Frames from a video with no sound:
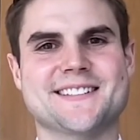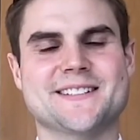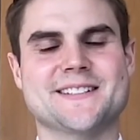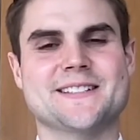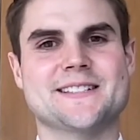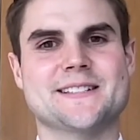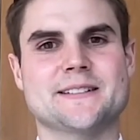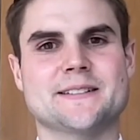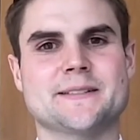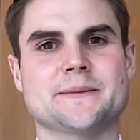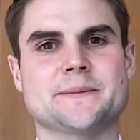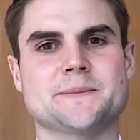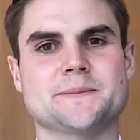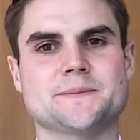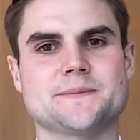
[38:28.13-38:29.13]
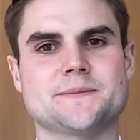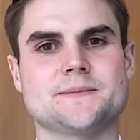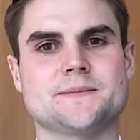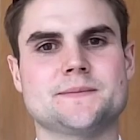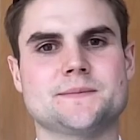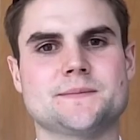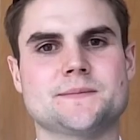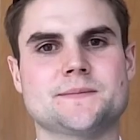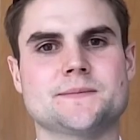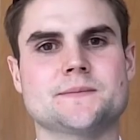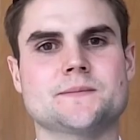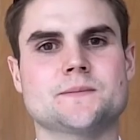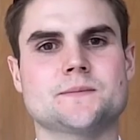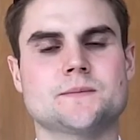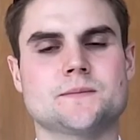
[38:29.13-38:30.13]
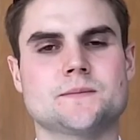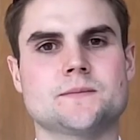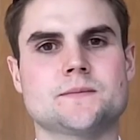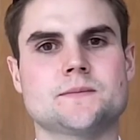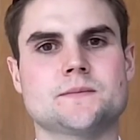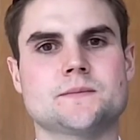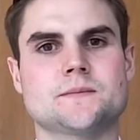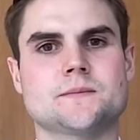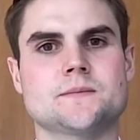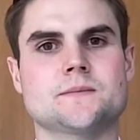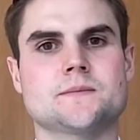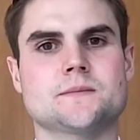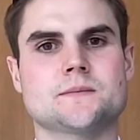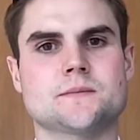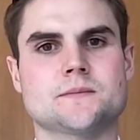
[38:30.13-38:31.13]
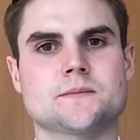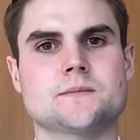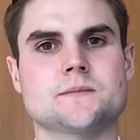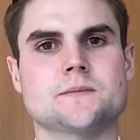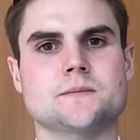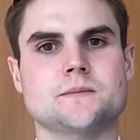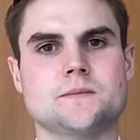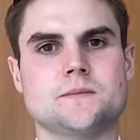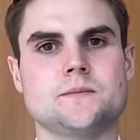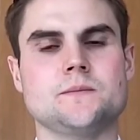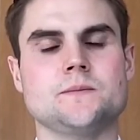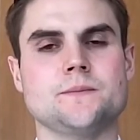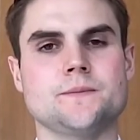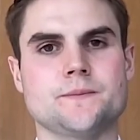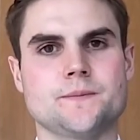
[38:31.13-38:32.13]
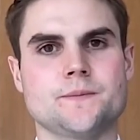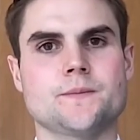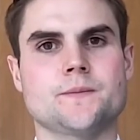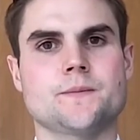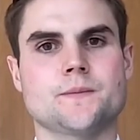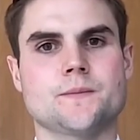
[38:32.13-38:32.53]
This person isn't speaking.